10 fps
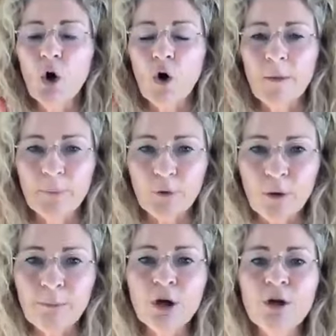or
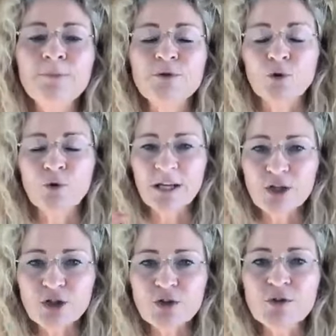problems or
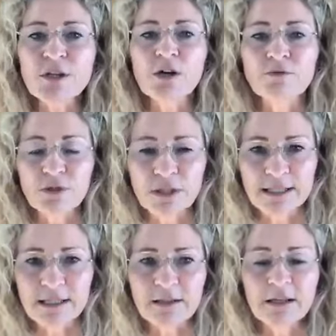issues that are
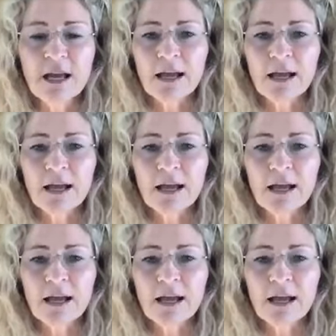arising.